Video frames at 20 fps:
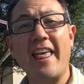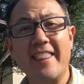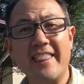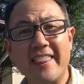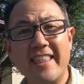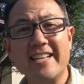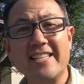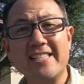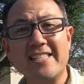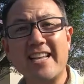and
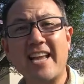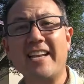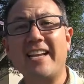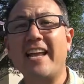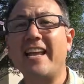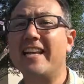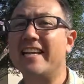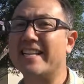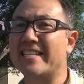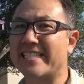this
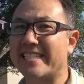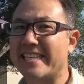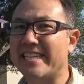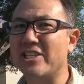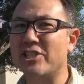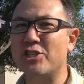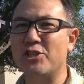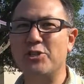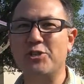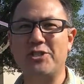Sunday is
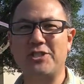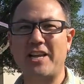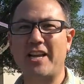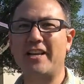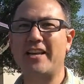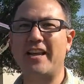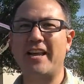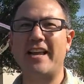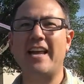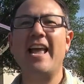Easter
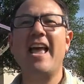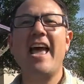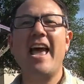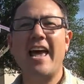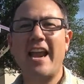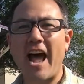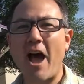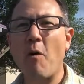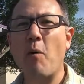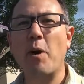Sunday,
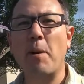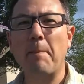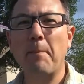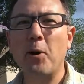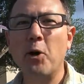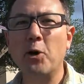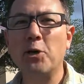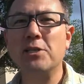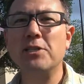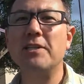and I want
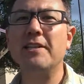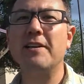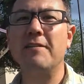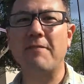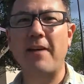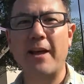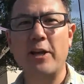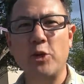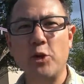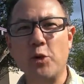to personally
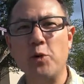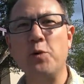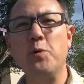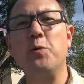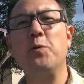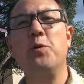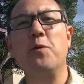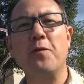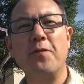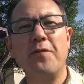invite
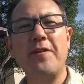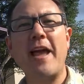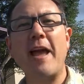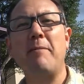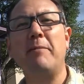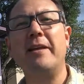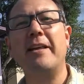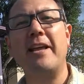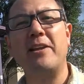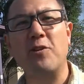you, your
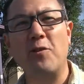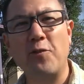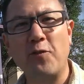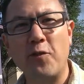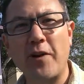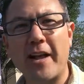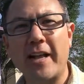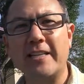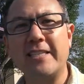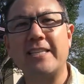family, and your
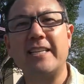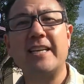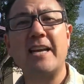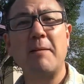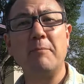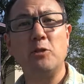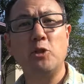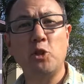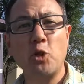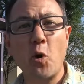friends to
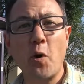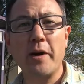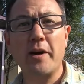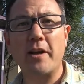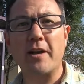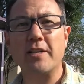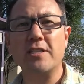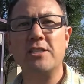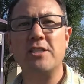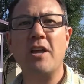come join
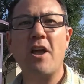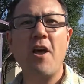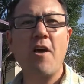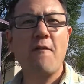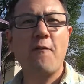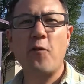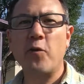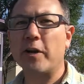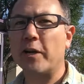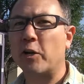us
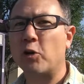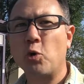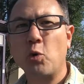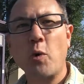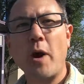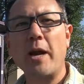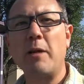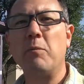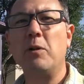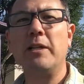for an
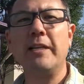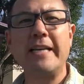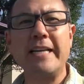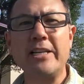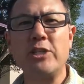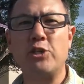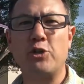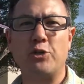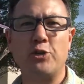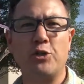incredible
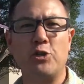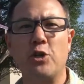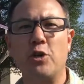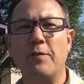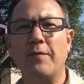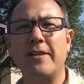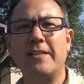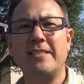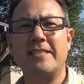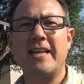Easter
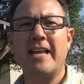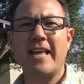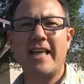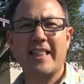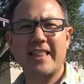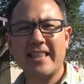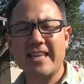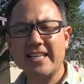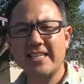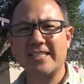service
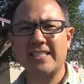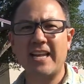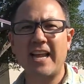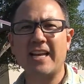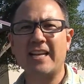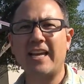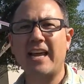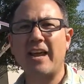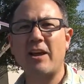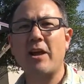this
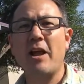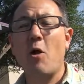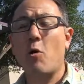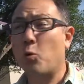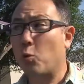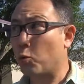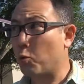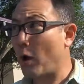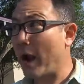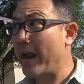Sunday
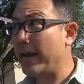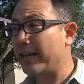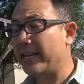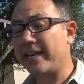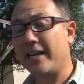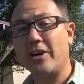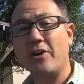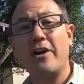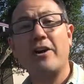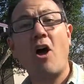right
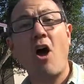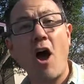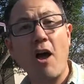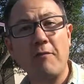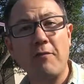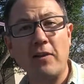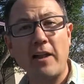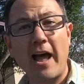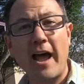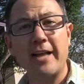here at
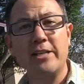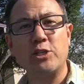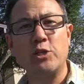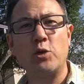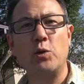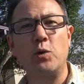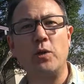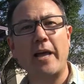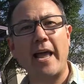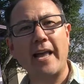Hahnville High
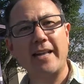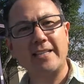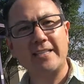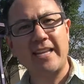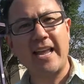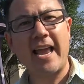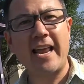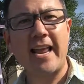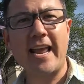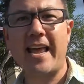School at
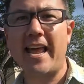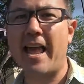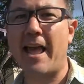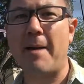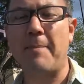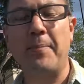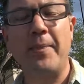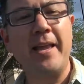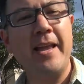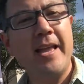10
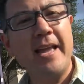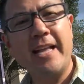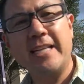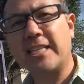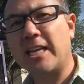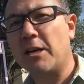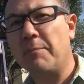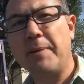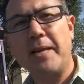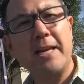a.m.
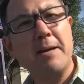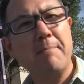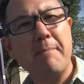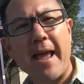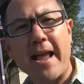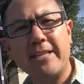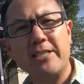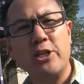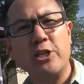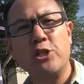It's going to be an
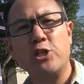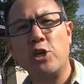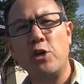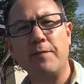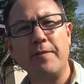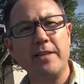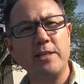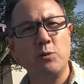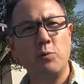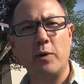amazing
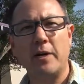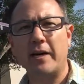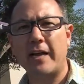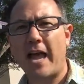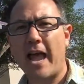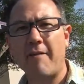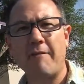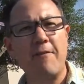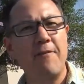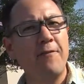service. We're going to
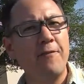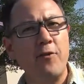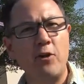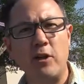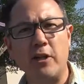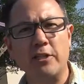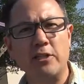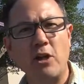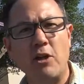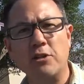have a
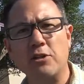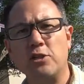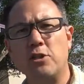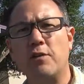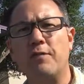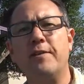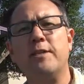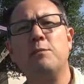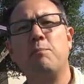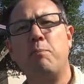full adult
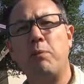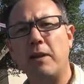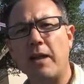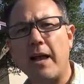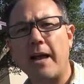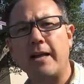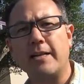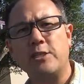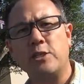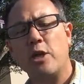service
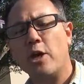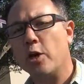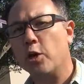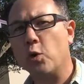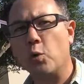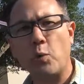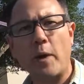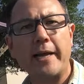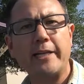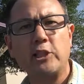plus
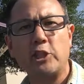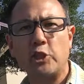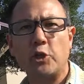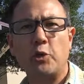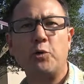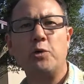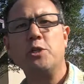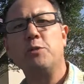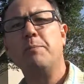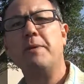great
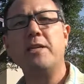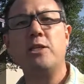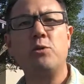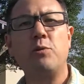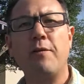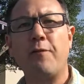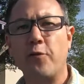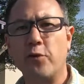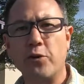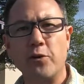children's
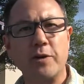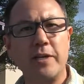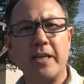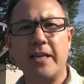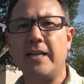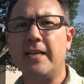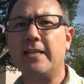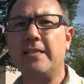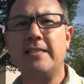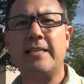ministry for your
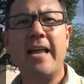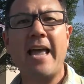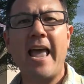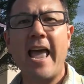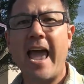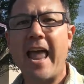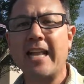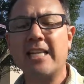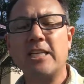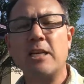kids,
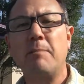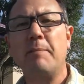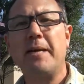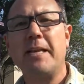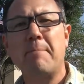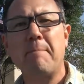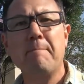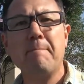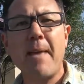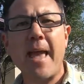and it's going to be
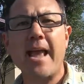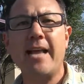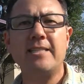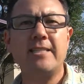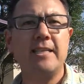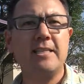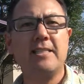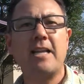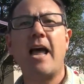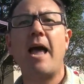an
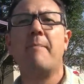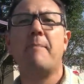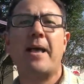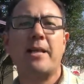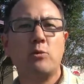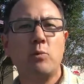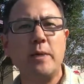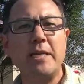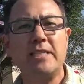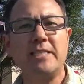amazing time
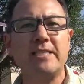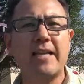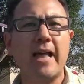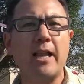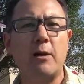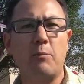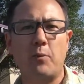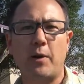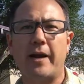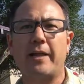as we
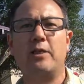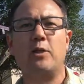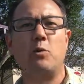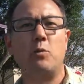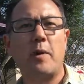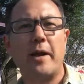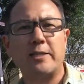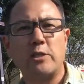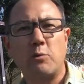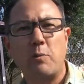celebrate the
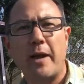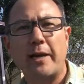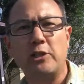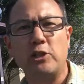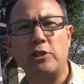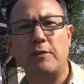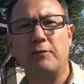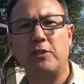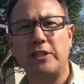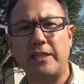
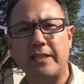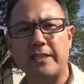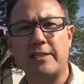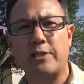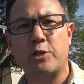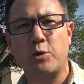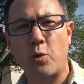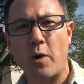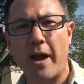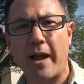resurrection of
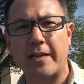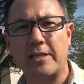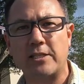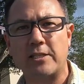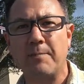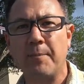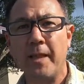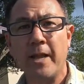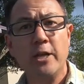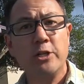Jesus
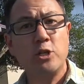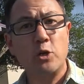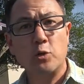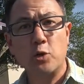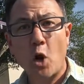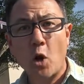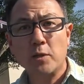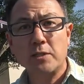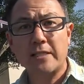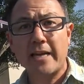Christ. So
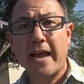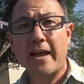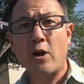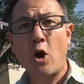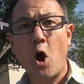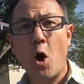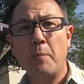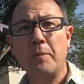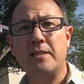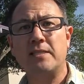don't stay at
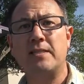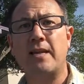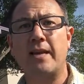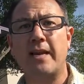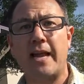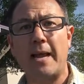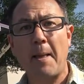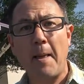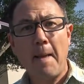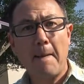home this
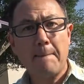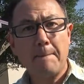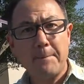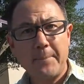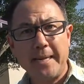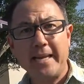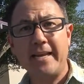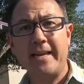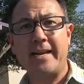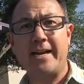Sunday.
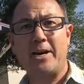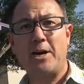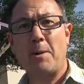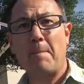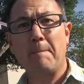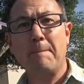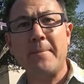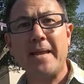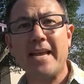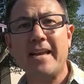Be here.
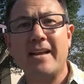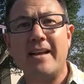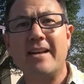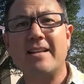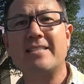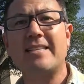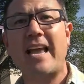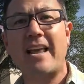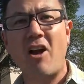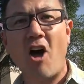Meet
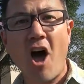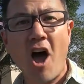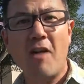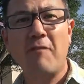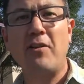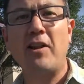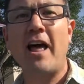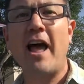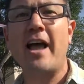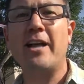us at
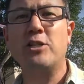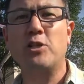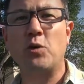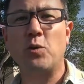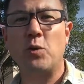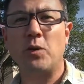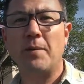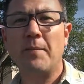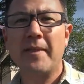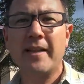Hahnville High
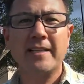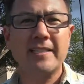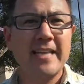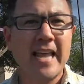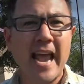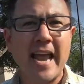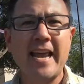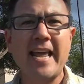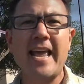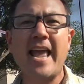School,
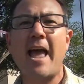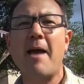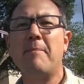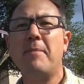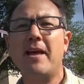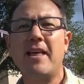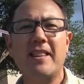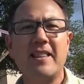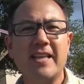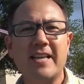10
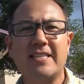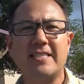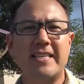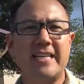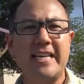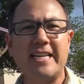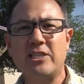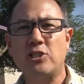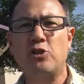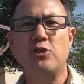a.m. this
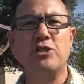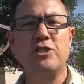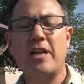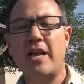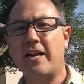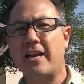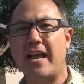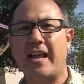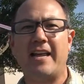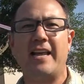Easter
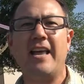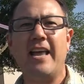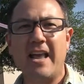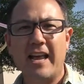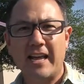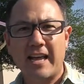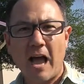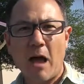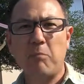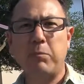Sunday.
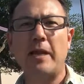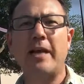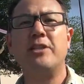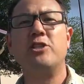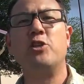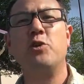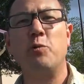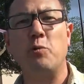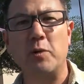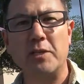God
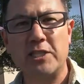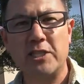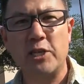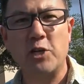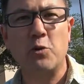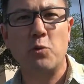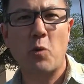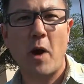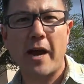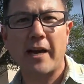bless you, and we'll
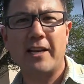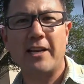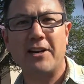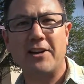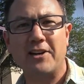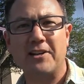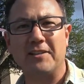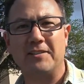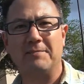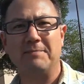see you right
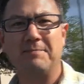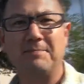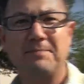here.